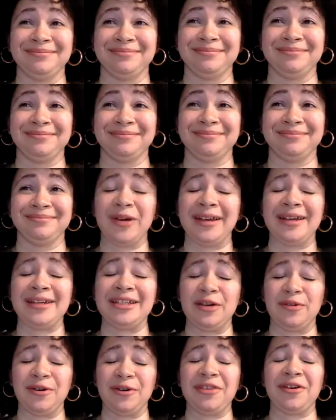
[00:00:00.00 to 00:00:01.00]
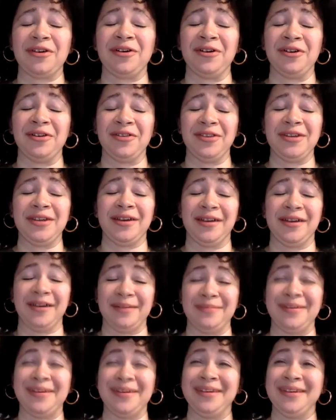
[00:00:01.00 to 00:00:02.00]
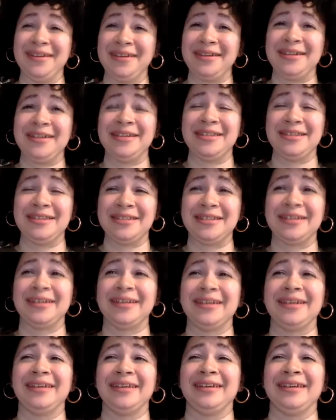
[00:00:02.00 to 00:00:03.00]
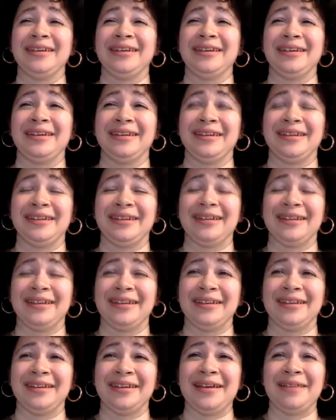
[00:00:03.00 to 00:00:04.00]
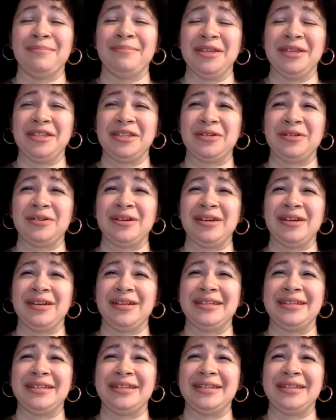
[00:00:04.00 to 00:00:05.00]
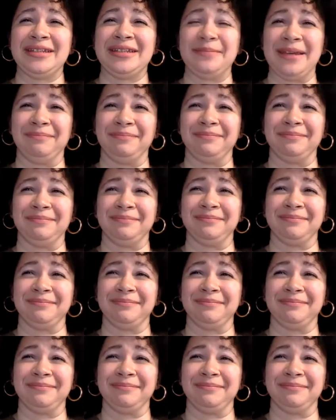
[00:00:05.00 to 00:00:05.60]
that is one I deal with all the time, and it is a mystery to me.